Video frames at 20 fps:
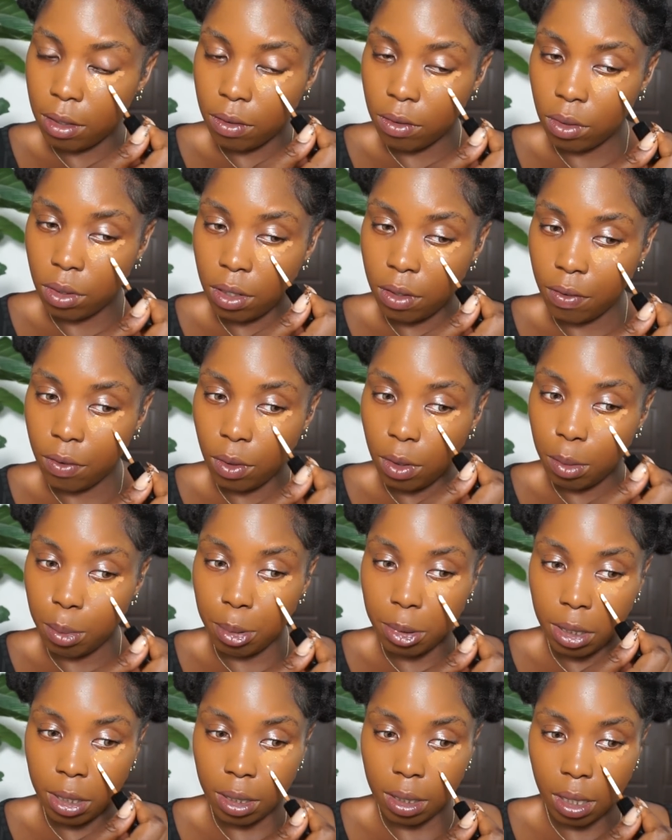So if you're a
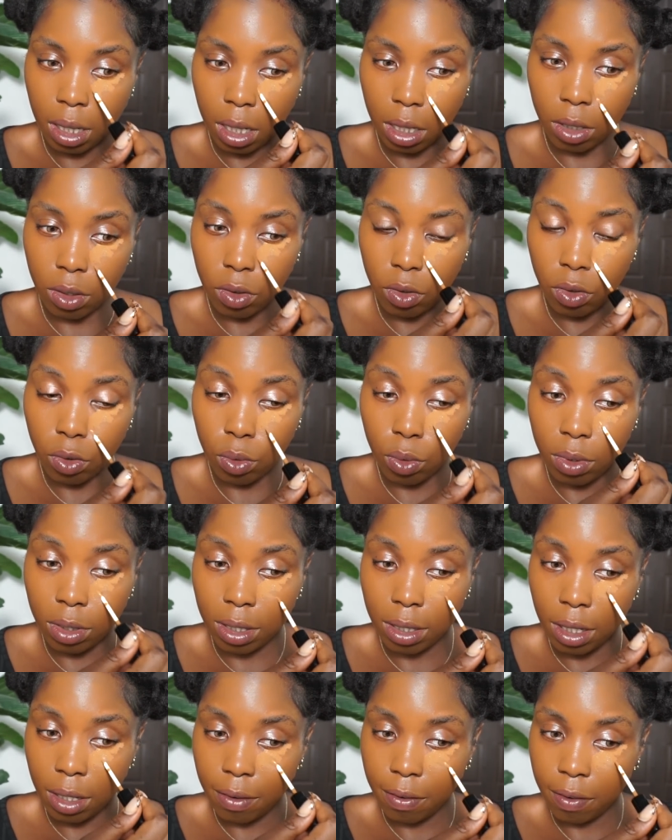beginner, you
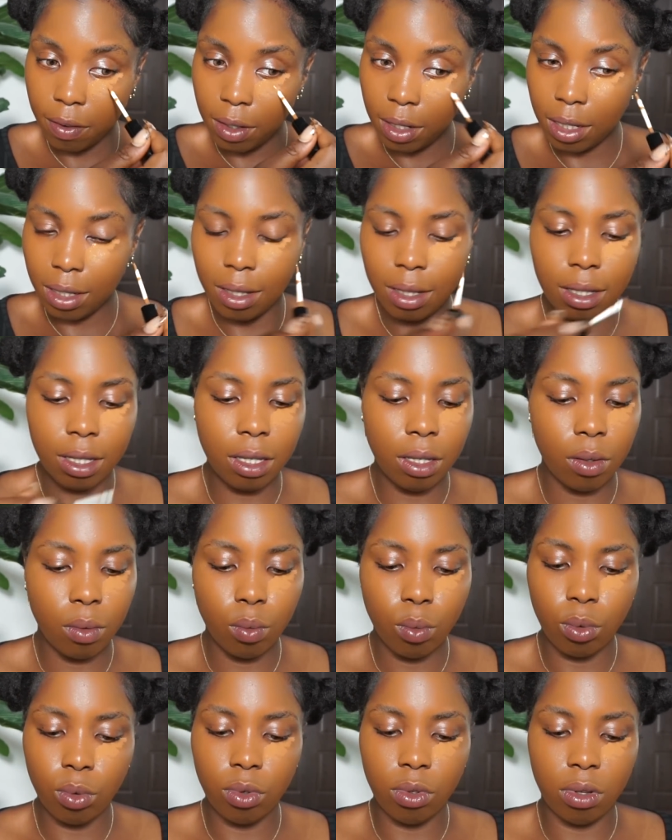definitely
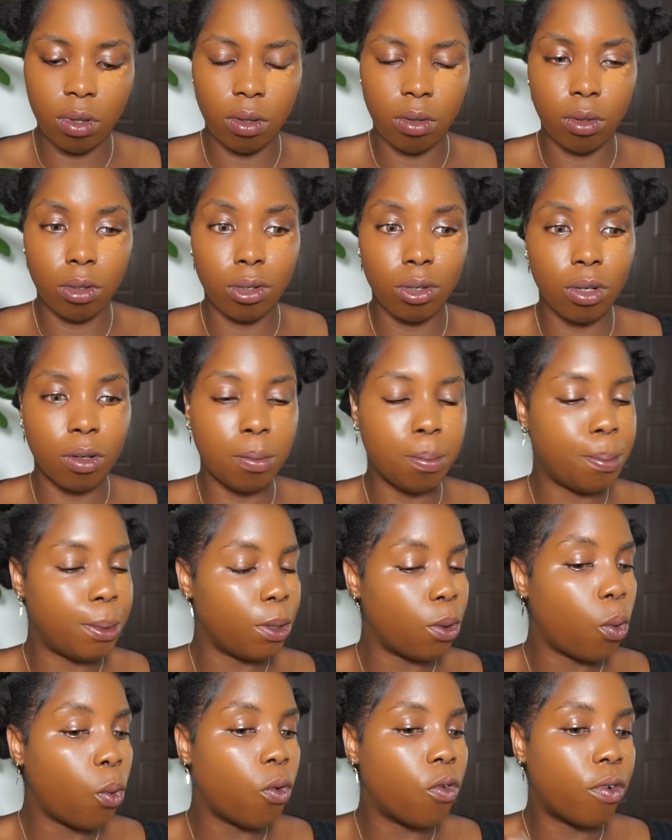would not
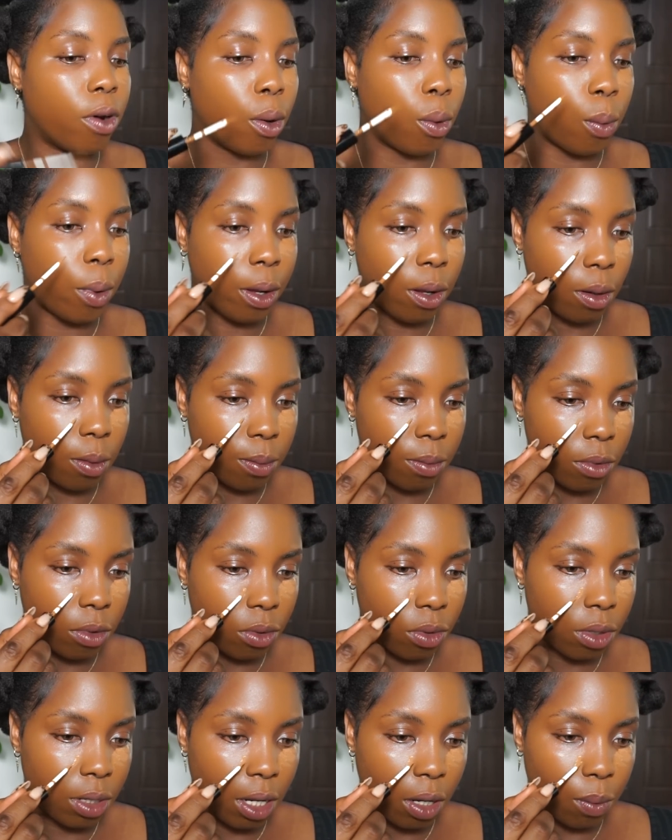be overwhelmed. You
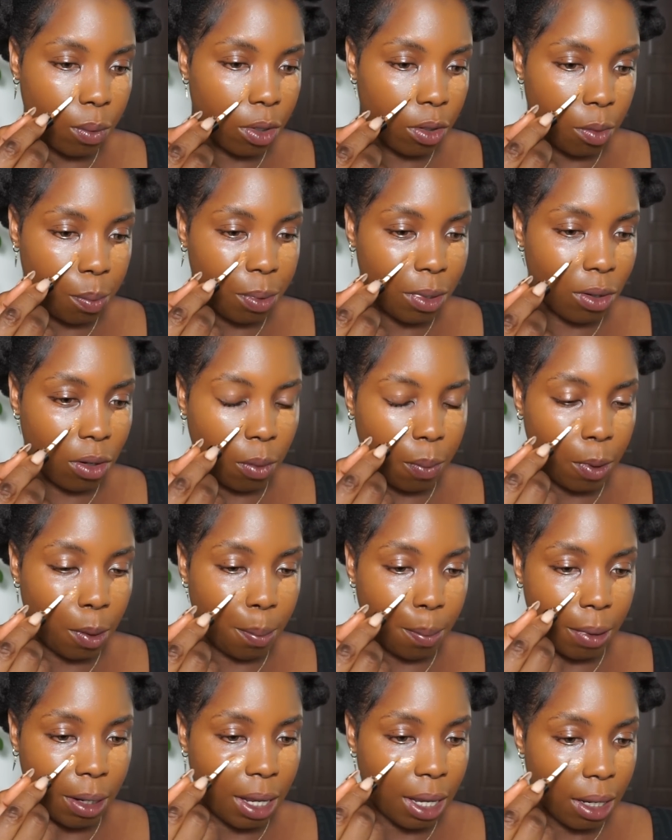know, like when you pick up a
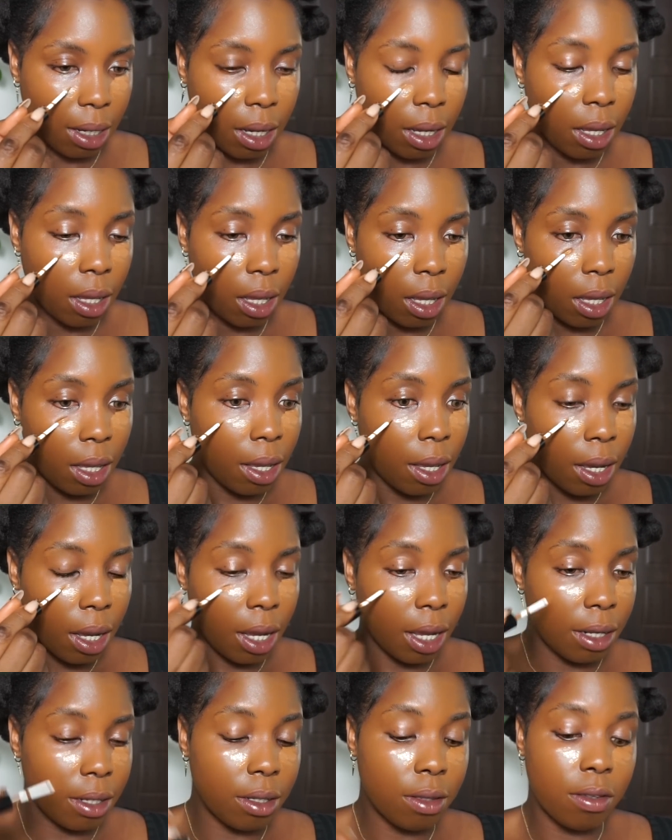black
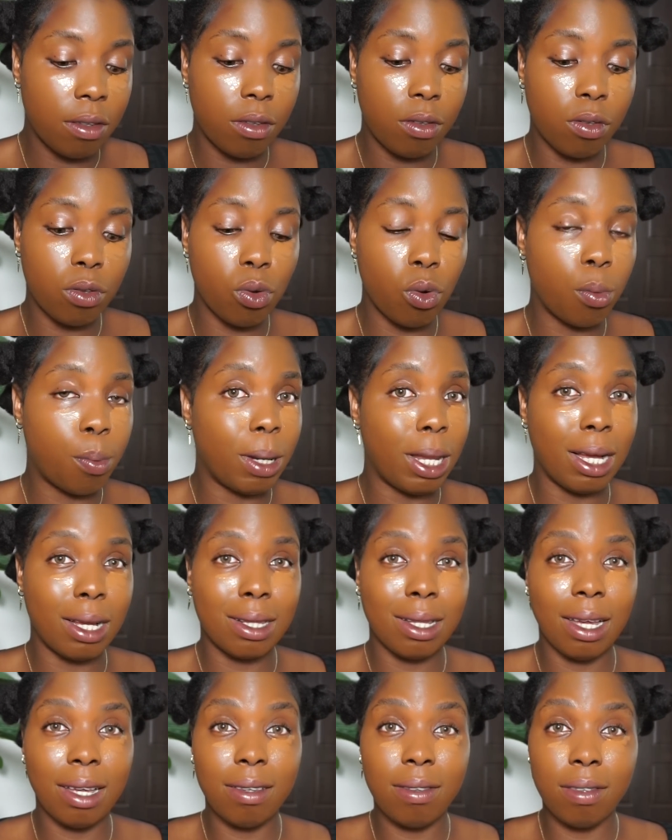and it is so black
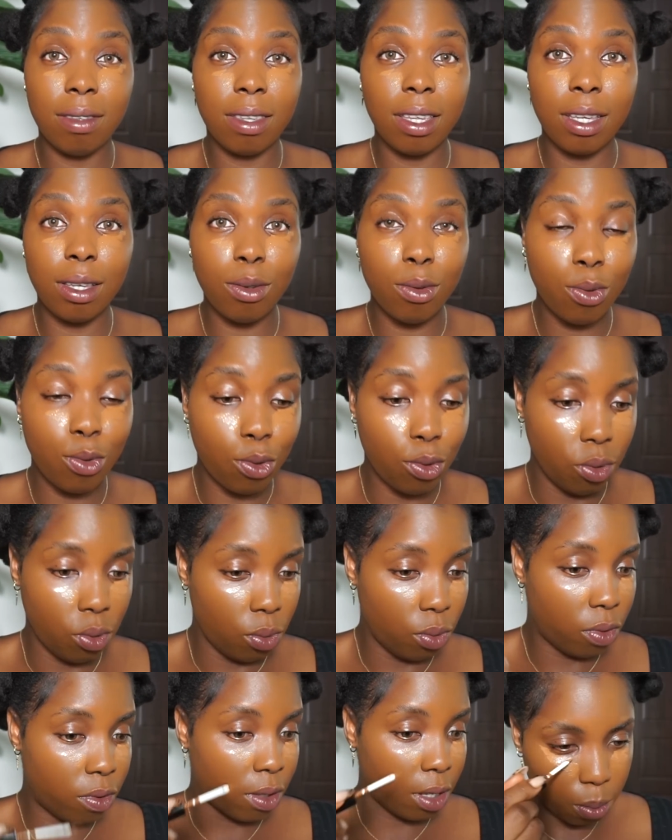that it stains
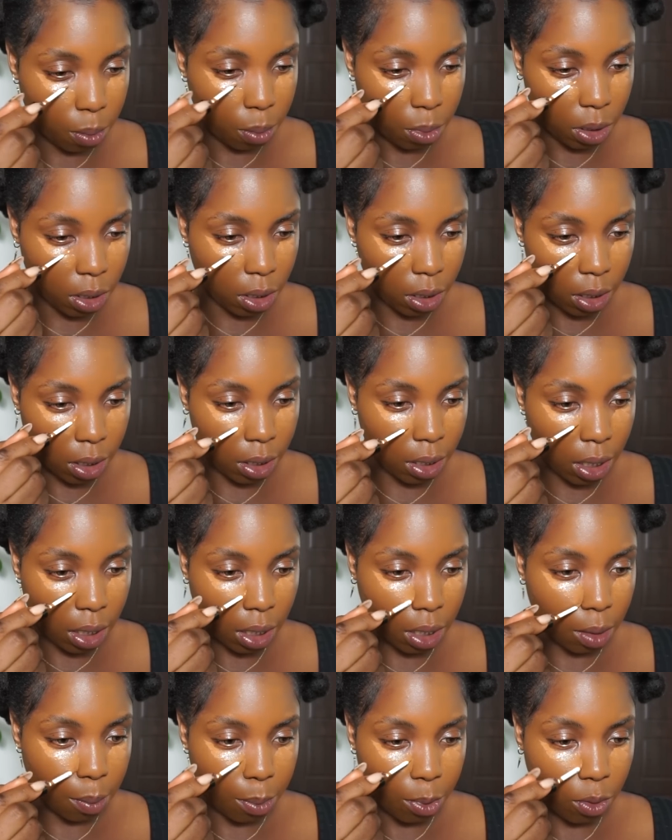you. If you're a beginner, that
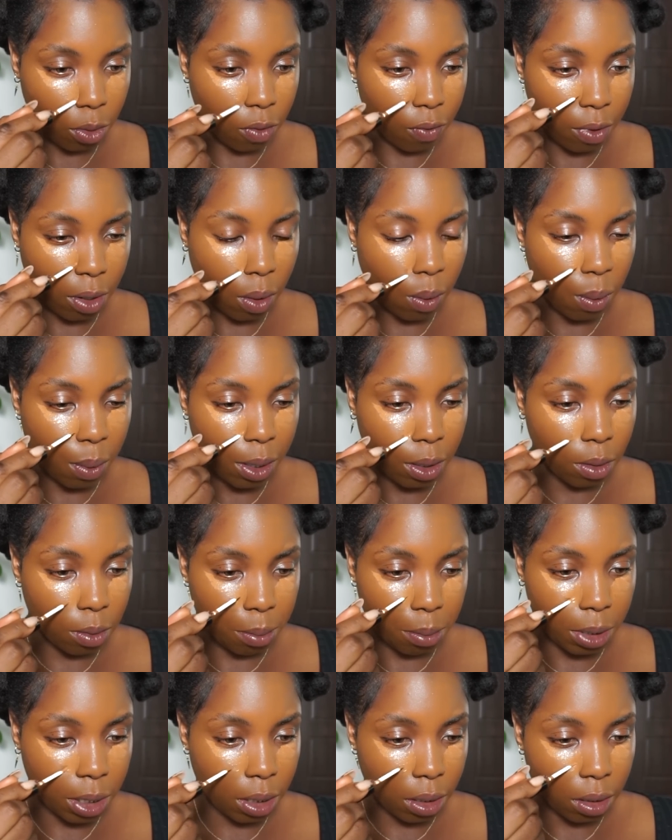can be
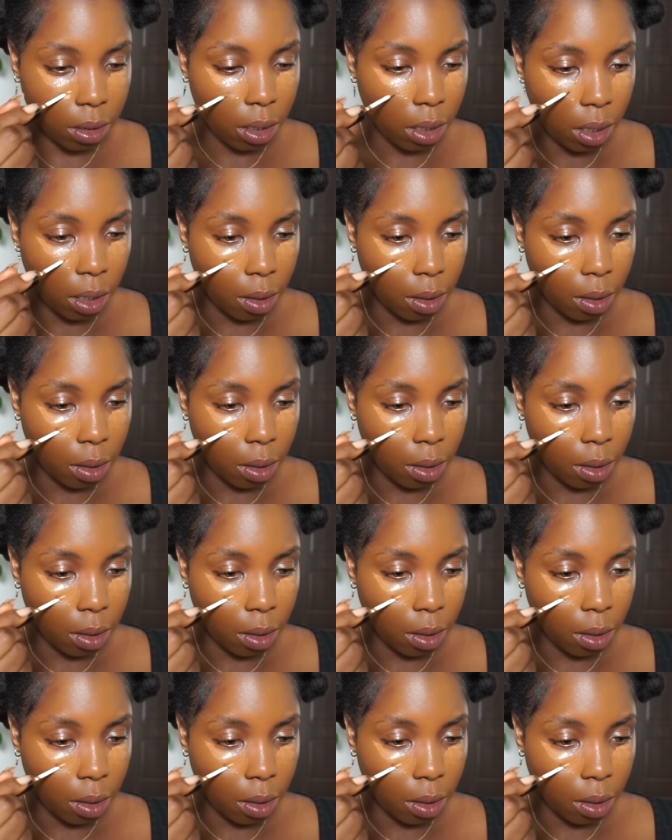overwhelming.